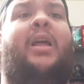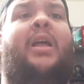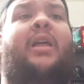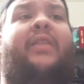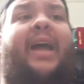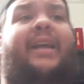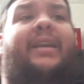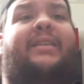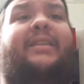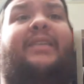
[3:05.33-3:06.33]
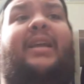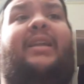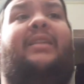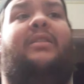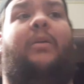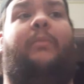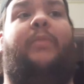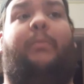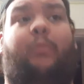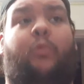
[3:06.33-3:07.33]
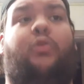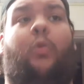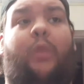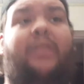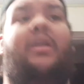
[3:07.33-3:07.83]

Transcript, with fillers: that is the, the, to read,